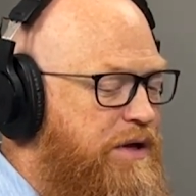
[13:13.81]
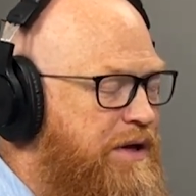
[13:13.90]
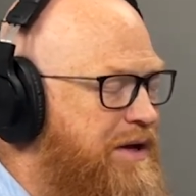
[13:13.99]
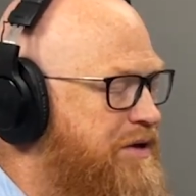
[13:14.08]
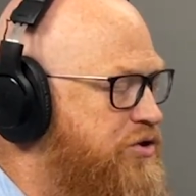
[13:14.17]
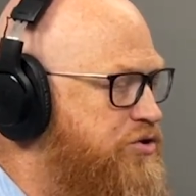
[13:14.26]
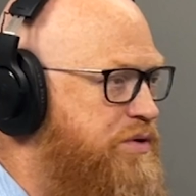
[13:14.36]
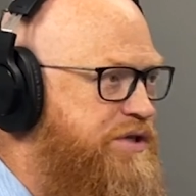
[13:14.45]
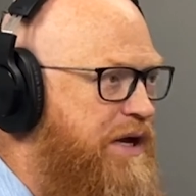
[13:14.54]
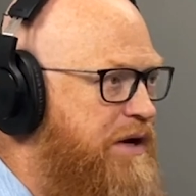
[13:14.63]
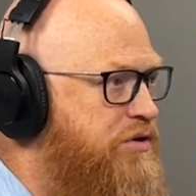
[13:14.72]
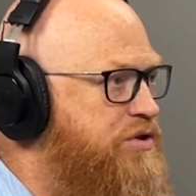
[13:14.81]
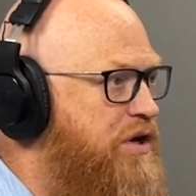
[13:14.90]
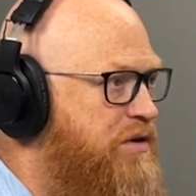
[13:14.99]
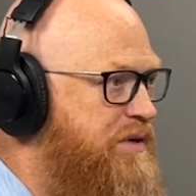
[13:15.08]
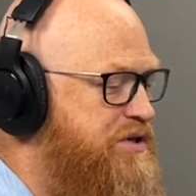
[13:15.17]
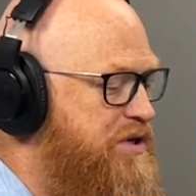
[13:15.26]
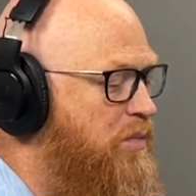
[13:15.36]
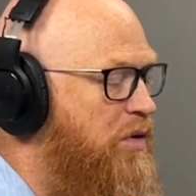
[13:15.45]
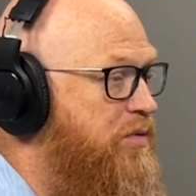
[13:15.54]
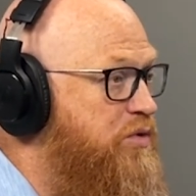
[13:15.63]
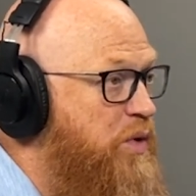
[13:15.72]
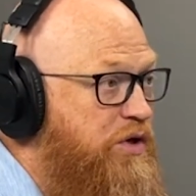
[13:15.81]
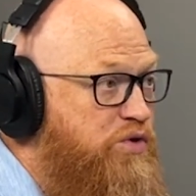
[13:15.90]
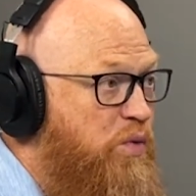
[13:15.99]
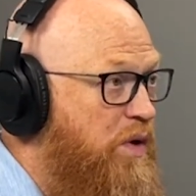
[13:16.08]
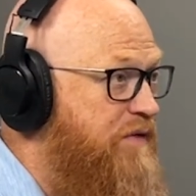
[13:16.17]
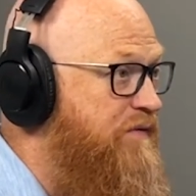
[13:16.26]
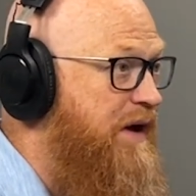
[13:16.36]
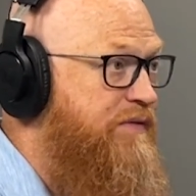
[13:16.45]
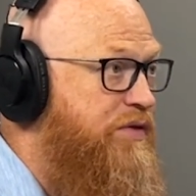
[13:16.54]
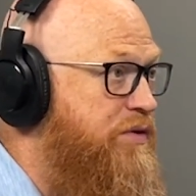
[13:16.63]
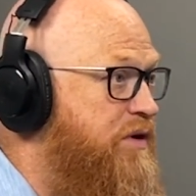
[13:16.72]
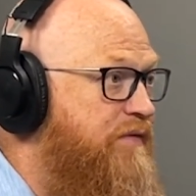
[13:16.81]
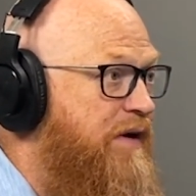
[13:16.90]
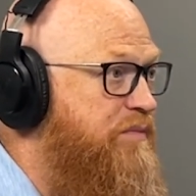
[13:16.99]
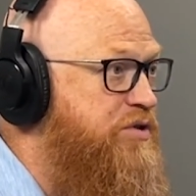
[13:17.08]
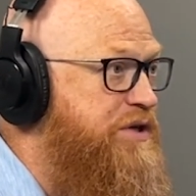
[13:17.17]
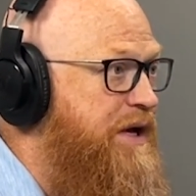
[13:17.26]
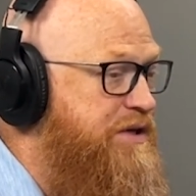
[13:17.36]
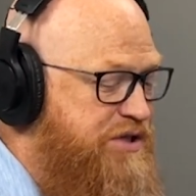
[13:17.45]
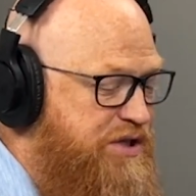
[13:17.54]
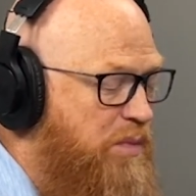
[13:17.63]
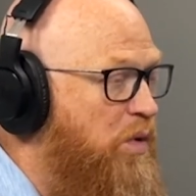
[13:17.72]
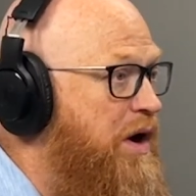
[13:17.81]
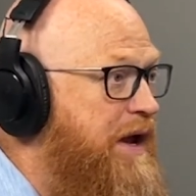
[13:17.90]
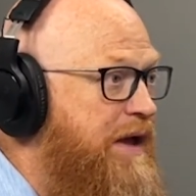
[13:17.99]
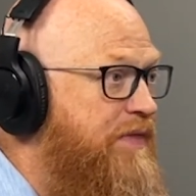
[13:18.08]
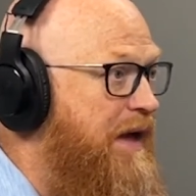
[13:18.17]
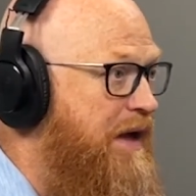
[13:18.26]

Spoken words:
Industry standard is going to be somewhere between 25 and 35%, somewhere in